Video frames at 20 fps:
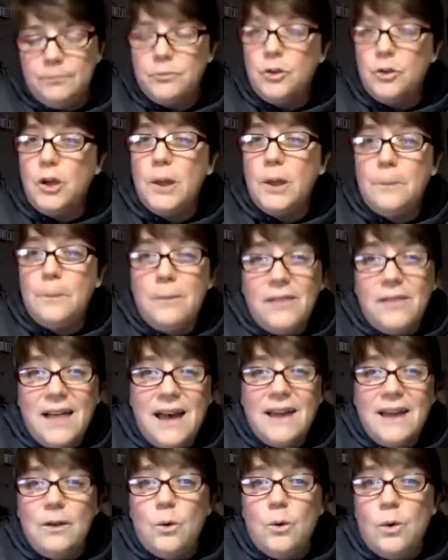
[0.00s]
You can
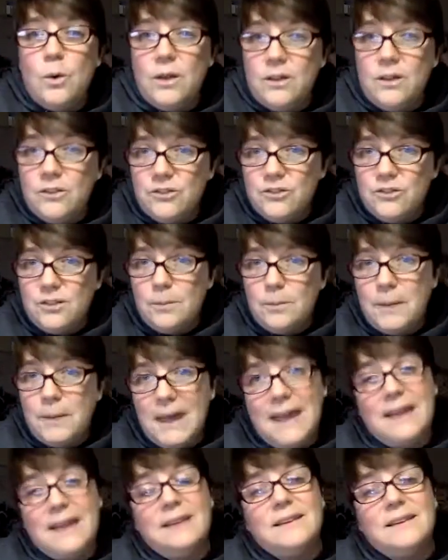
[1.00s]
apply oils to the
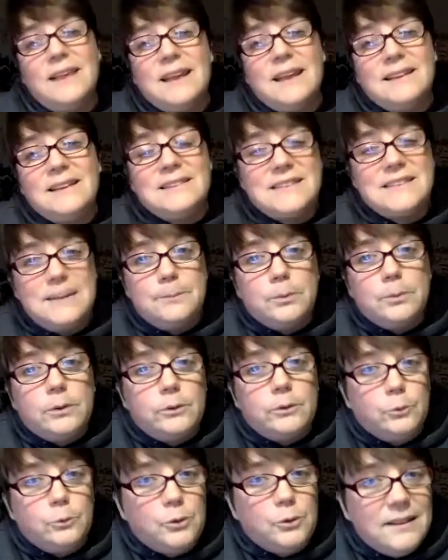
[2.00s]
pain like Deep
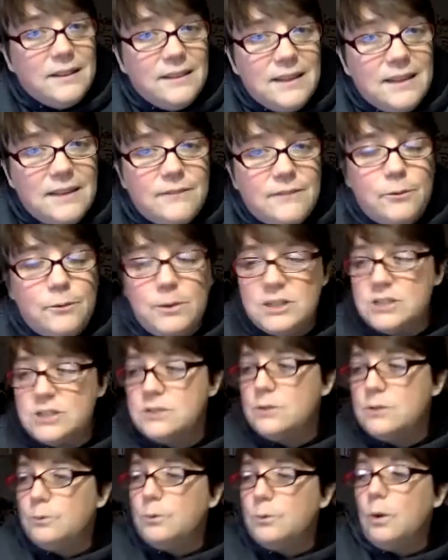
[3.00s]
Relief, which
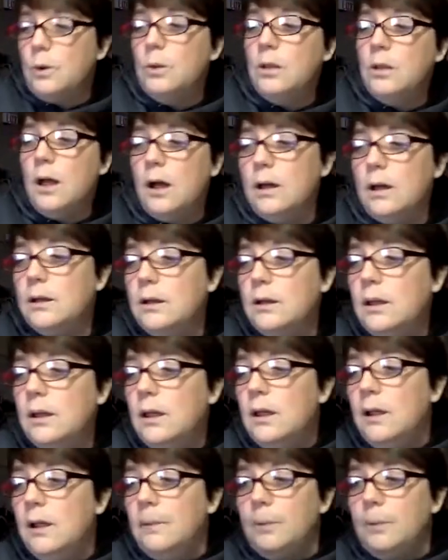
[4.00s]
is a roll-on,
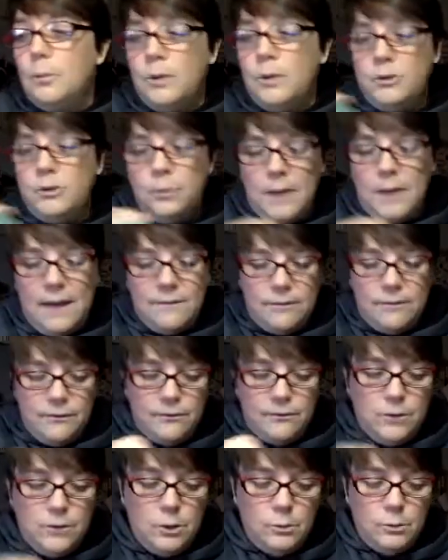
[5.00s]
which we have a
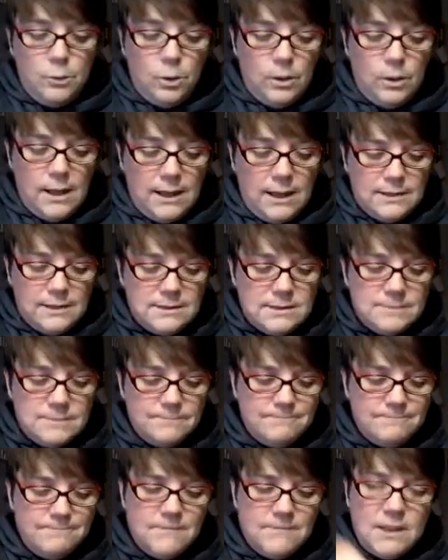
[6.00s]
few roll-ons,
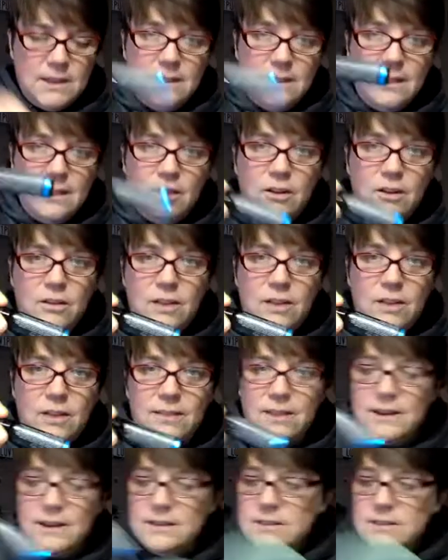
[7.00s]
and they look like
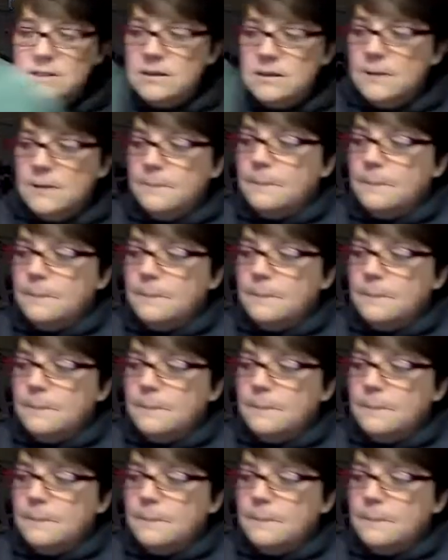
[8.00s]
this.